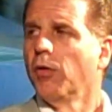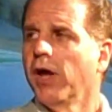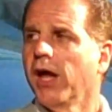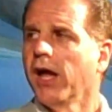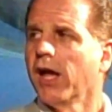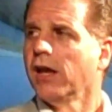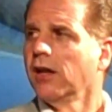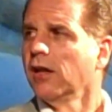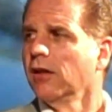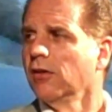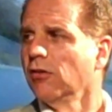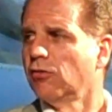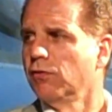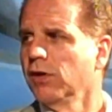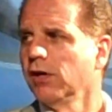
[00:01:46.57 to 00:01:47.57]
And
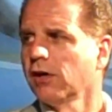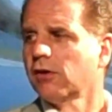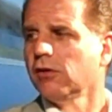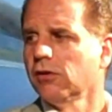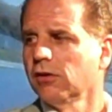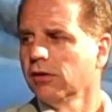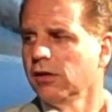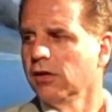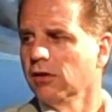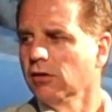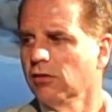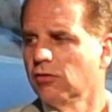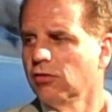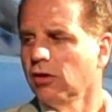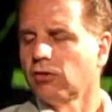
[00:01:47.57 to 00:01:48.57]
this vehicle
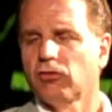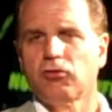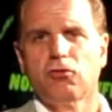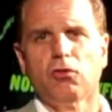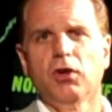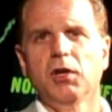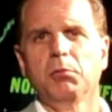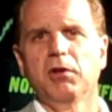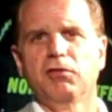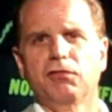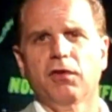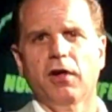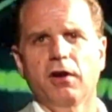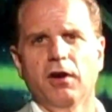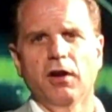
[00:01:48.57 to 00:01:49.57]
is extremely
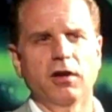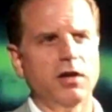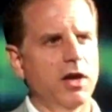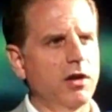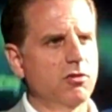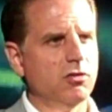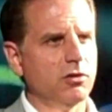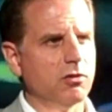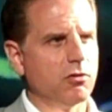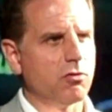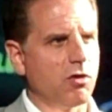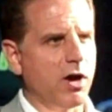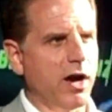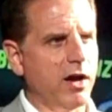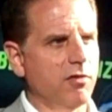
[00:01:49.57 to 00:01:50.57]
fun and engaging
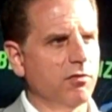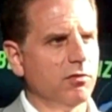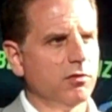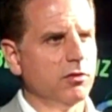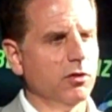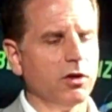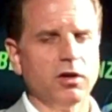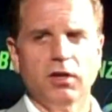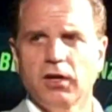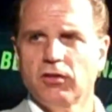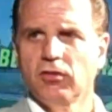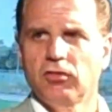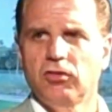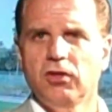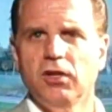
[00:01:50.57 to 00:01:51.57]
to drive. You're going to
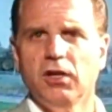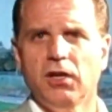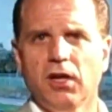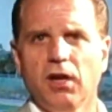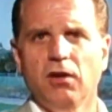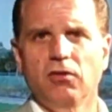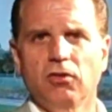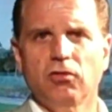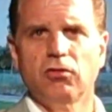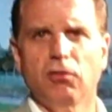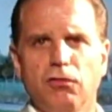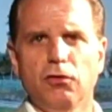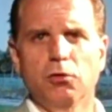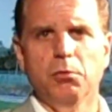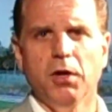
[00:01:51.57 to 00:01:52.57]
get to see it again in just a
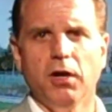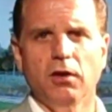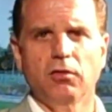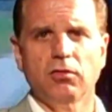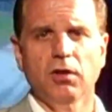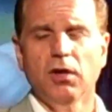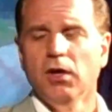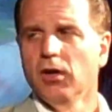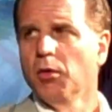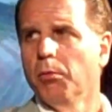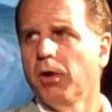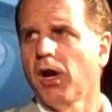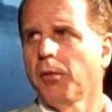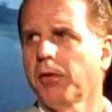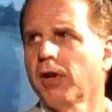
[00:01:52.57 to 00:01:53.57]
few minutes
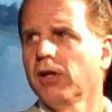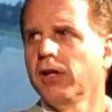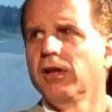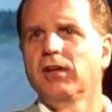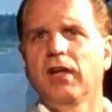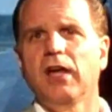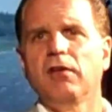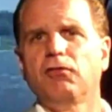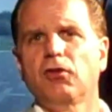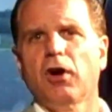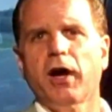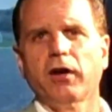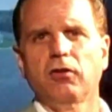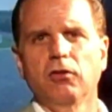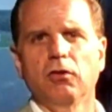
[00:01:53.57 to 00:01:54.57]
but I'm going to let Dave
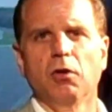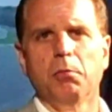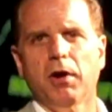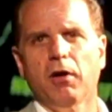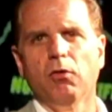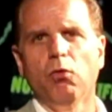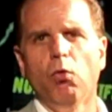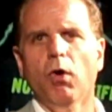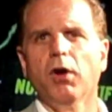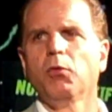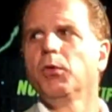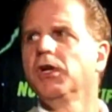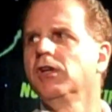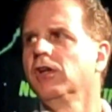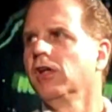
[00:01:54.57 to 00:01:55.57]
talk to you about
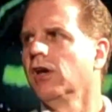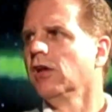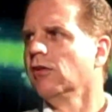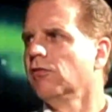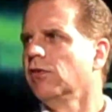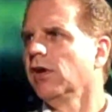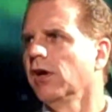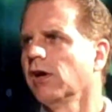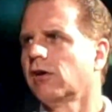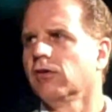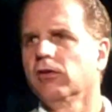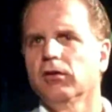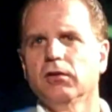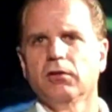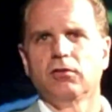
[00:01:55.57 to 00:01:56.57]
what we did in the
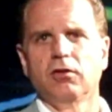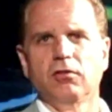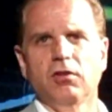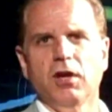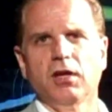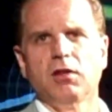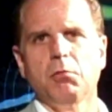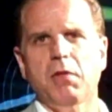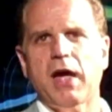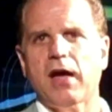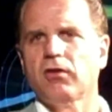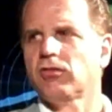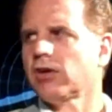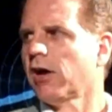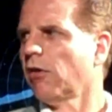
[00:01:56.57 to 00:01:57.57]
vehicle to take the
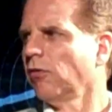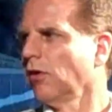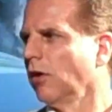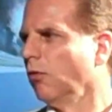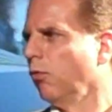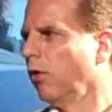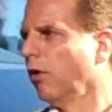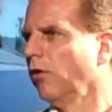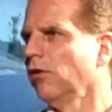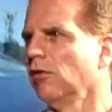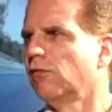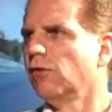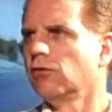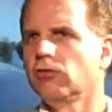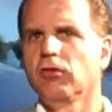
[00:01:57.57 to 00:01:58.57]
mass out and where the
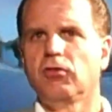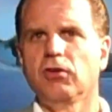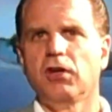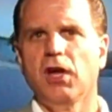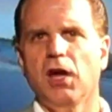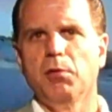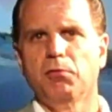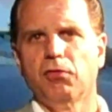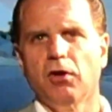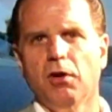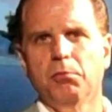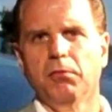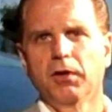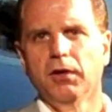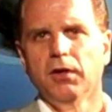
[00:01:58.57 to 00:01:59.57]
efficiency came
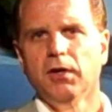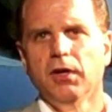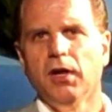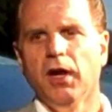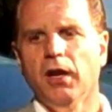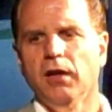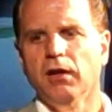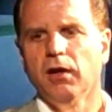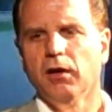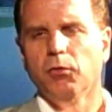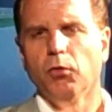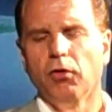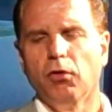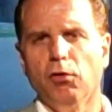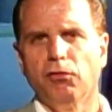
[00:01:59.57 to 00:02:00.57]
from, and uh,
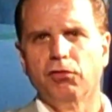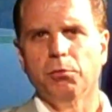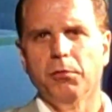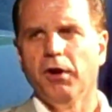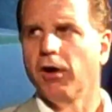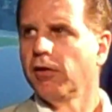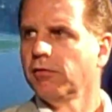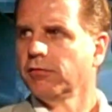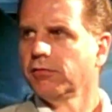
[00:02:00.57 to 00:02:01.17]
we'll go from there.